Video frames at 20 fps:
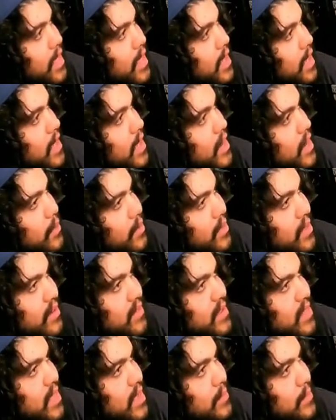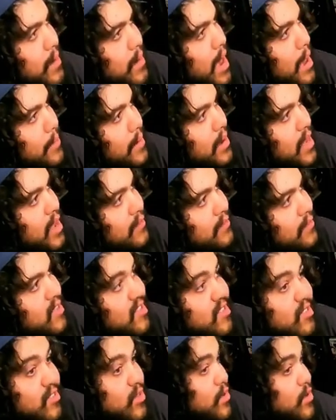you know, with everything popping off,
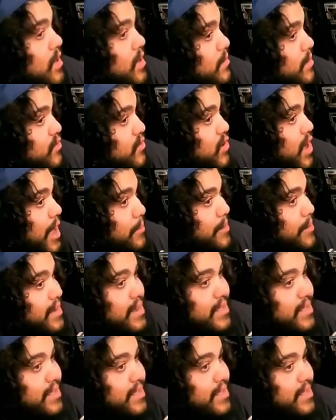season two going to be dropping in